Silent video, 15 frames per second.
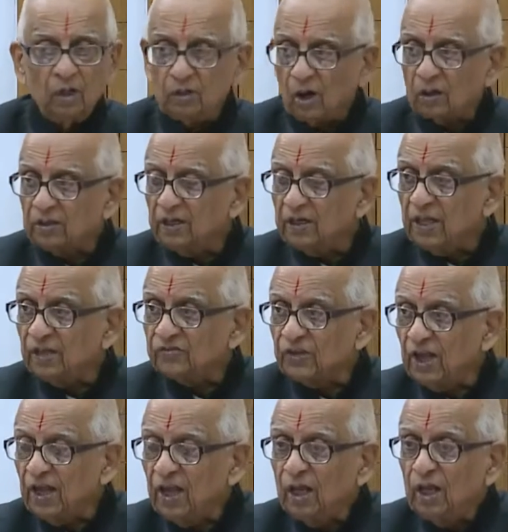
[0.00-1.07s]
Not that they
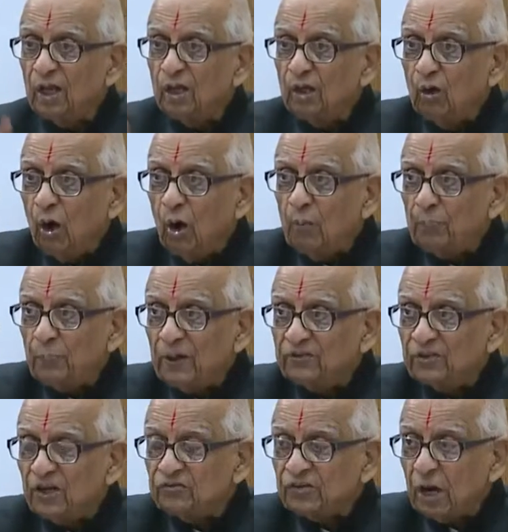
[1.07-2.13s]
say no
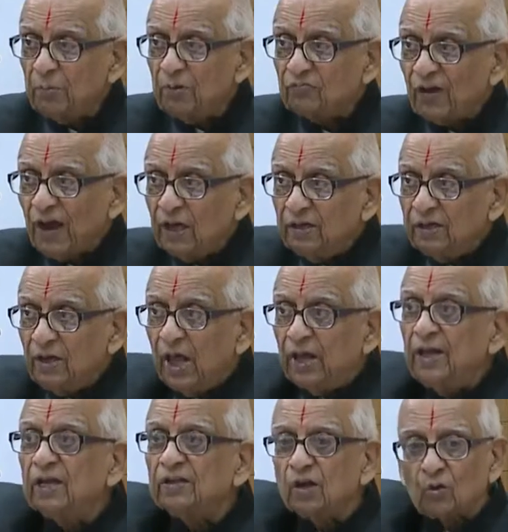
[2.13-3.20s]
petition shall be filed in
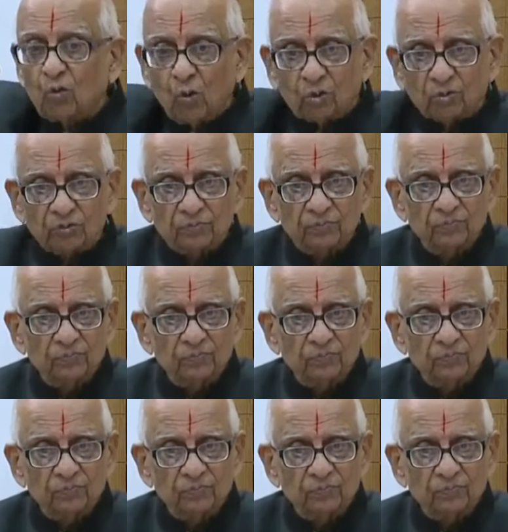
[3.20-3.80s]
any other court.